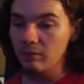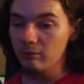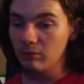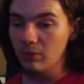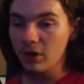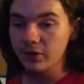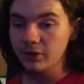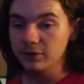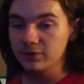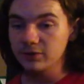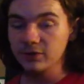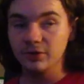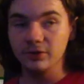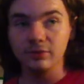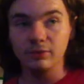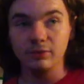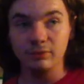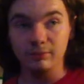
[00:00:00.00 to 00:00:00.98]

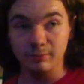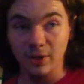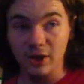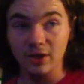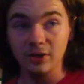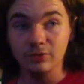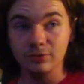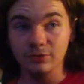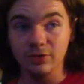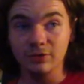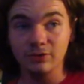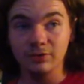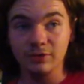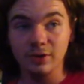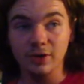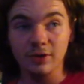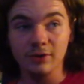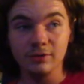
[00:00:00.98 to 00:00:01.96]
monotone
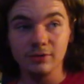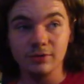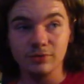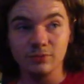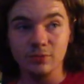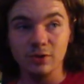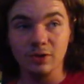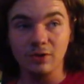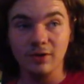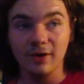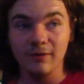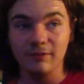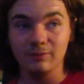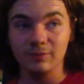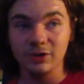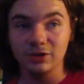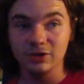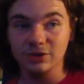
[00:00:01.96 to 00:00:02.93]
monotone colors. We don't
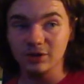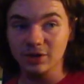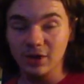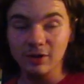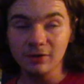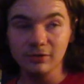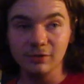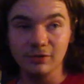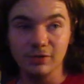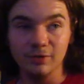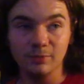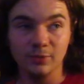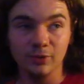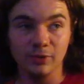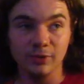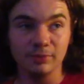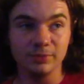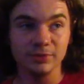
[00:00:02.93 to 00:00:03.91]
have much color
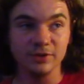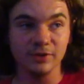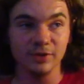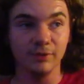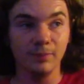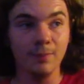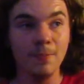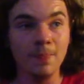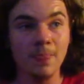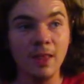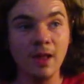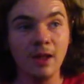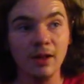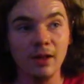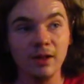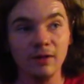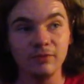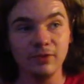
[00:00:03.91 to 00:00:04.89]
anymore. So
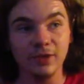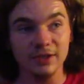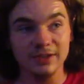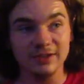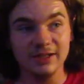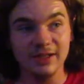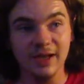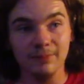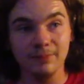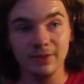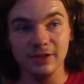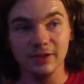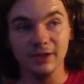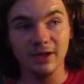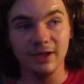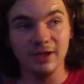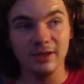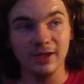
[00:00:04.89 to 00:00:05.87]
feel like slapping a
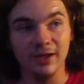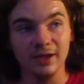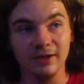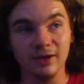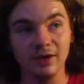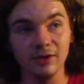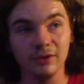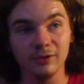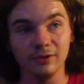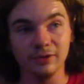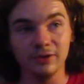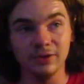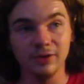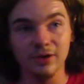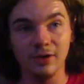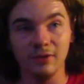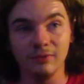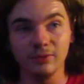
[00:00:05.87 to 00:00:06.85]
lot of that color in
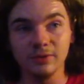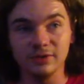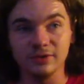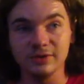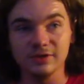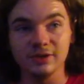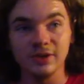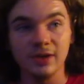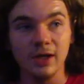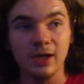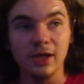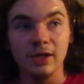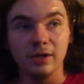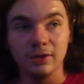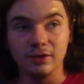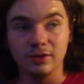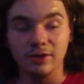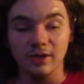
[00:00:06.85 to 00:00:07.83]
there was
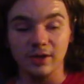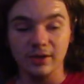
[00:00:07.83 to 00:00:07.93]
good